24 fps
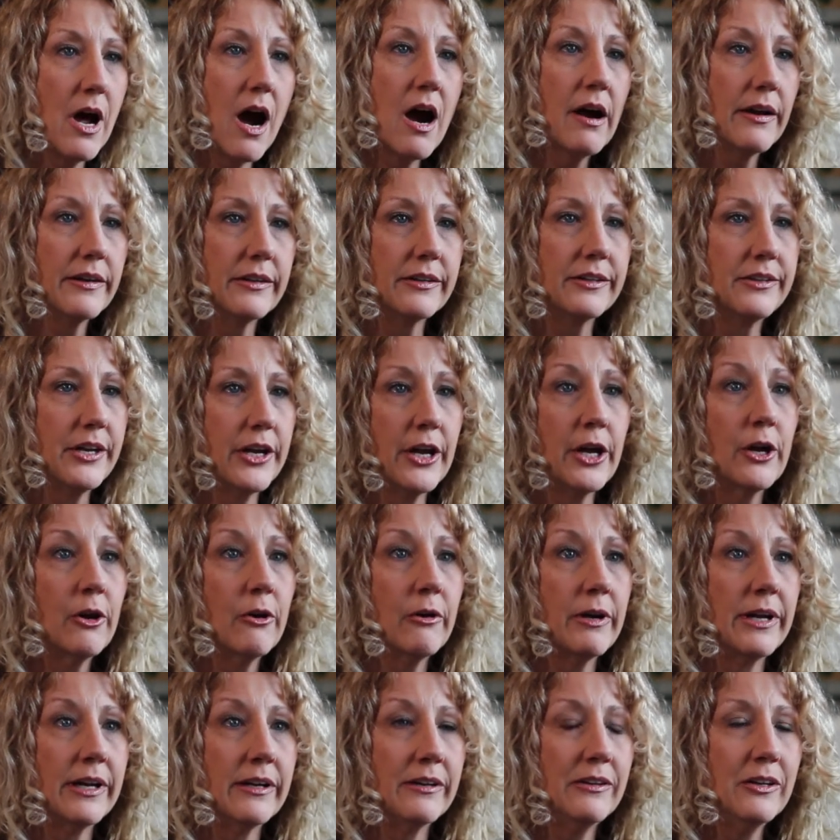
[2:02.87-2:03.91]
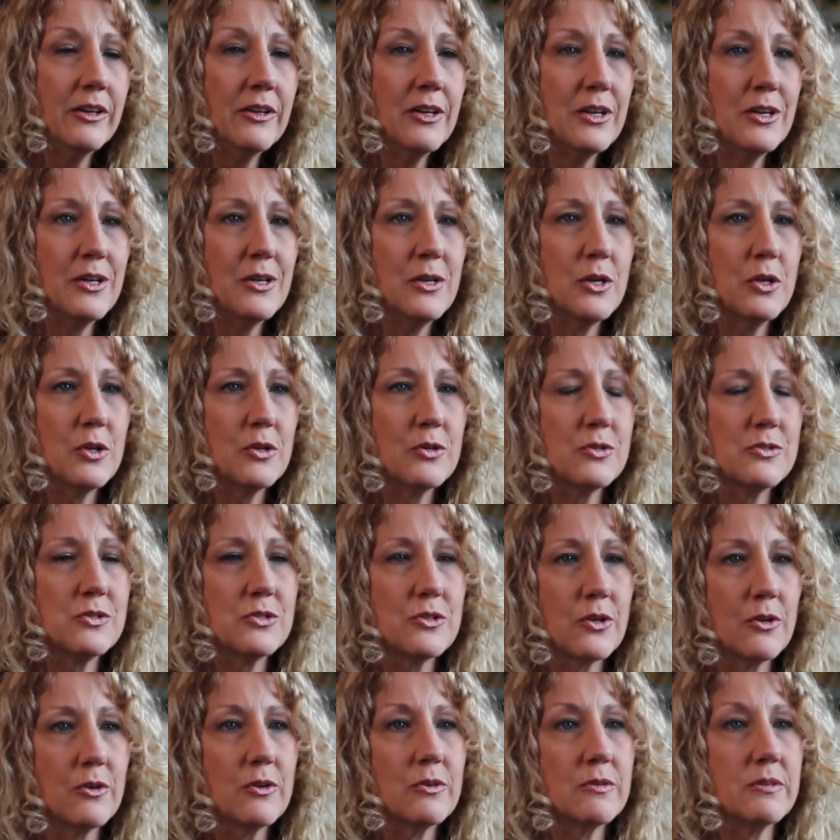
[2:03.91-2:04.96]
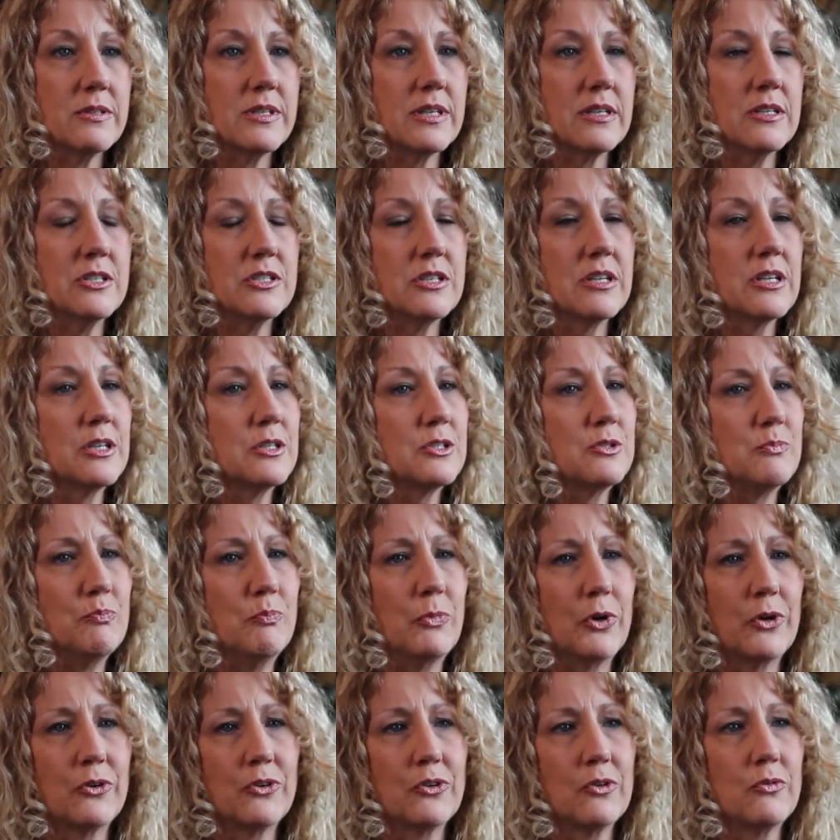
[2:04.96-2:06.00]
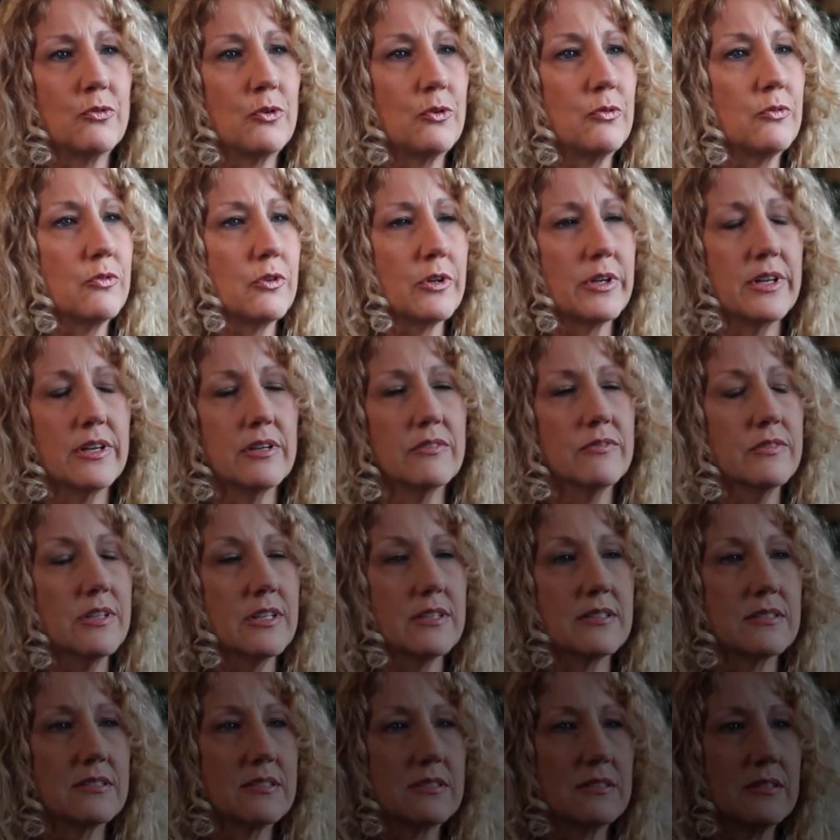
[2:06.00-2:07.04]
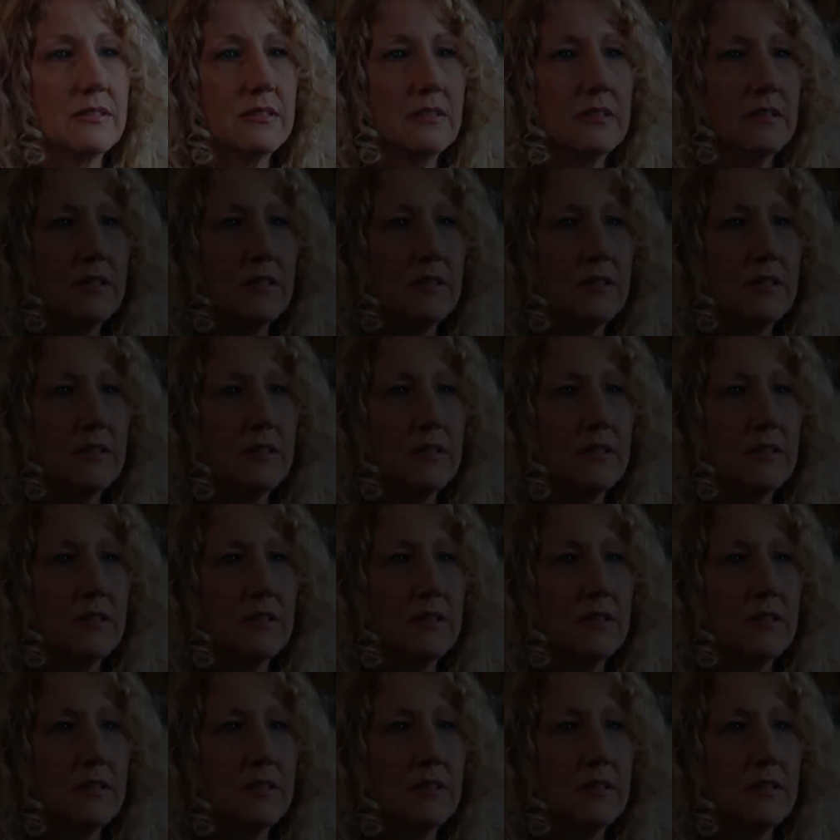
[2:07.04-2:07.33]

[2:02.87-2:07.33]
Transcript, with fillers: not caring turned into his merciful forgiveness.